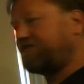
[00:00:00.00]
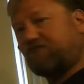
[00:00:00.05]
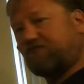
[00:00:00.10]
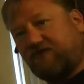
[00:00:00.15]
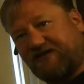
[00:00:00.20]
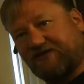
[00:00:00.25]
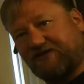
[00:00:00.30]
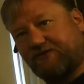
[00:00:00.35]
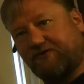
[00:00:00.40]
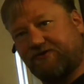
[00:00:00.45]

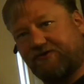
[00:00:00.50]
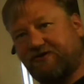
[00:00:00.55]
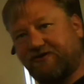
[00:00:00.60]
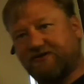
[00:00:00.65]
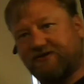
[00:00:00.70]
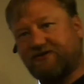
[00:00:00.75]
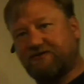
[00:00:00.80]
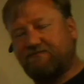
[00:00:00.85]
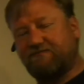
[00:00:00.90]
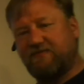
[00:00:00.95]

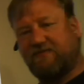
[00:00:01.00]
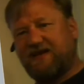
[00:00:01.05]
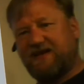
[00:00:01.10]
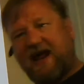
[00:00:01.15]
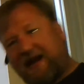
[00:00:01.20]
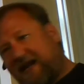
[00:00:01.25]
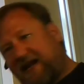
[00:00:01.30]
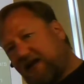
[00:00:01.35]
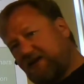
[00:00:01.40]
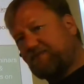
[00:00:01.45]
researchers. And
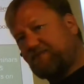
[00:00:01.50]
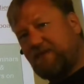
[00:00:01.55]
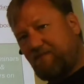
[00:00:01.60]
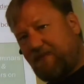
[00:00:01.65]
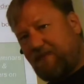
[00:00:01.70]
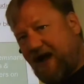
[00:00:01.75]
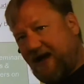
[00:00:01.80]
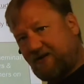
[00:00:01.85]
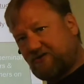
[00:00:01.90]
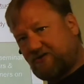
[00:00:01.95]
that gets me
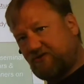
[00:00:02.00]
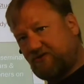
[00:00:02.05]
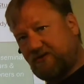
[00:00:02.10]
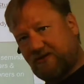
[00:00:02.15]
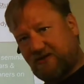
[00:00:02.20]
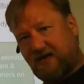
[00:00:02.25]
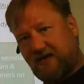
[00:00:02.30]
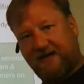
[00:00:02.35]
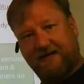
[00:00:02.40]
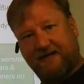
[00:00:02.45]
back to the
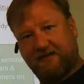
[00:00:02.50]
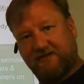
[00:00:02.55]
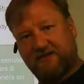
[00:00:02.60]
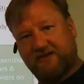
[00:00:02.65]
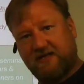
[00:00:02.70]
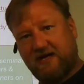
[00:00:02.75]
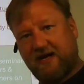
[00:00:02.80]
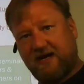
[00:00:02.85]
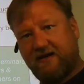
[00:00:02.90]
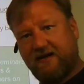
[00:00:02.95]
title
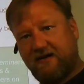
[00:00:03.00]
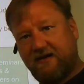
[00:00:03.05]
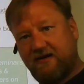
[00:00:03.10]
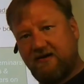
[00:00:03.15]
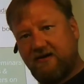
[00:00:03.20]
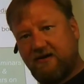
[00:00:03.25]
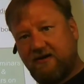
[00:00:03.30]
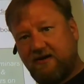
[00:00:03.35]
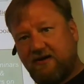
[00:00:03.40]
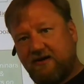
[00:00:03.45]
slide.
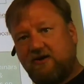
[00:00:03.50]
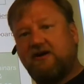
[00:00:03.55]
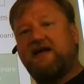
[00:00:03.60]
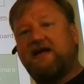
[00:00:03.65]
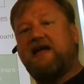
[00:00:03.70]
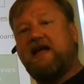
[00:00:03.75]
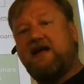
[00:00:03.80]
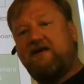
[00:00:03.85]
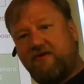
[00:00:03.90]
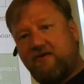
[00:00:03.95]

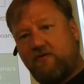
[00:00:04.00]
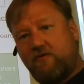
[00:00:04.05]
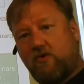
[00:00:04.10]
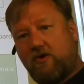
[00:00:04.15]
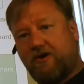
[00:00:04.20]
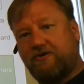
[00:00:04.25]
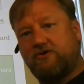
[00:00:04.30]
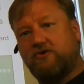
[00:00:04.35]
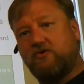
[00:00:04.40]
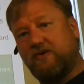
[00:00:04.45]

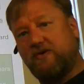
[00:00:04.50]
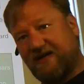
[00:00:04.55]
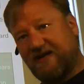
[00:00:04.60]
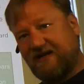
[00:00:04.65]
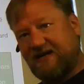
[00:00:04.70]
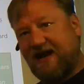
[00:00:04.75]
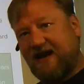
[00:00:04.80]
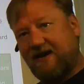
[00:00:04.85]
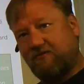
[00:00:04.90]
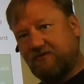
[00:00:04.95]
Everyone you will
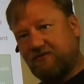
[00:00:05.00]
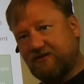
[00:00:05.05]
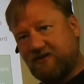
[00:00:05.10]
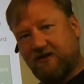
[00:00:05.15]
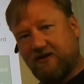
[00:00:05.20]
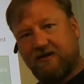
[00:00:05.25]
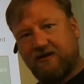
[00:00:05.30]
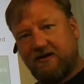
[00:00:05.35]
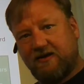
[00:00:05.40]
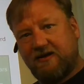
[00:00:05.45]
encounter
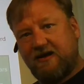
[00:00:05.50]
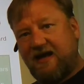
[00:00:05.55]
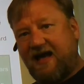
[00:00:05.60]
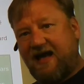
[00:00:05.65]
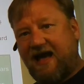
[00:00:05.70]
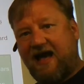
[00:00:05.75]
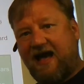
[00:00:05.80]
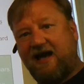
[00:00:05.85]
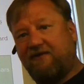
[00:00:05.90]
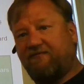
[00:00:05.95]

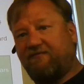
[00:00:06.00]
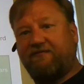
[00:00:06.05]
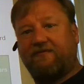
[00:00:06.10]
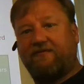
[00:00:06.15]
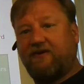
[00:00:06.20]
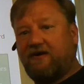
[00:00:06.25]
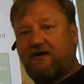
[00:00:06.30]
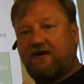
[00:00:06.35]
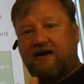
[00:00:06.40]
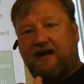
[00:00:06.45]
have
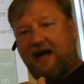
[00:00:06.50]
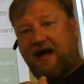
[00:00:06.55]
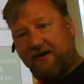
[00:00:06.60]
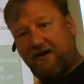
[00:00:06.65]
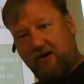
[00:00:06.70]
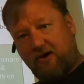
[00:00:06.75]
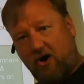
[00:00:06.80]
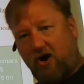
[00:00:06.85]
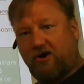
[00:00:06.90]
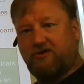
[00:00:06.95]
an
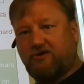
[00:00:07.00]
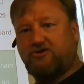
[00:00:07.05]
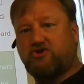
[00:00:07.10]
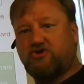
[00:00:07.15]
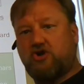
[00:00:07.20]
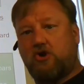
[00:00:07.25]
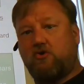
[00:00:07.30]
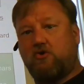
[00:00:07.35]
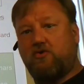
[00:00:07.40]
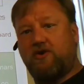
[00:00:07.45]

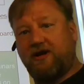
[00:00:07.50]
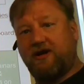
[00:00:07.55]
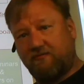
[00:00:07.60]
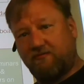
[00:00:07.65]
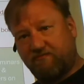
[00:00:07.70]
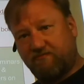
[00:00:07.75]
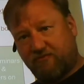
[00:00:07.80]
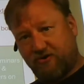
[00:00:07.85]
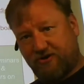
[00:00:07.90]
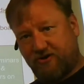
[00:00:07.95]
ongoing
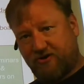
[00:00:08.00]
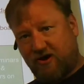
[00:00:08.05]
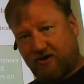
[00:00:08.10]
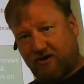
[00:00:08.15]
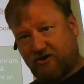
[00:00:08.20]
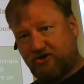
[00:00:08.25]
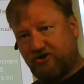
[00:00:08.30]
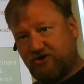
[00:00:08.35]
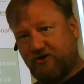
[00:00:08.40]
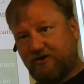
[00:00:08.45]

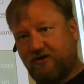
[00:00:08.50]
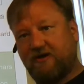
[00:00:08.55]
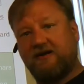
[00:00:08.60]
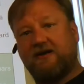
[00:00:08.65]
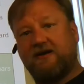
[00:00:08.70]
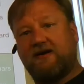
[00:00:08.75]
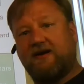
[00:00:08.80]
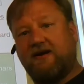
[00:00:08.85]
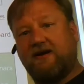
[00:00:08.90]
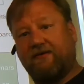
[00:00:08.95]
production
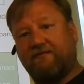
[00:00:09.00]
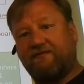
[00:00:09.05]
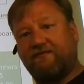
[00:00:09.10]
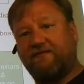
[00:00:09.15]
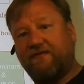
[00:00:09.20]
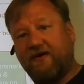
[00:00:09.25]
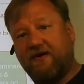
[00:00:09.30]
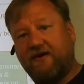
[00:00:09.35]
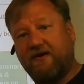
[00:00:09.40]
of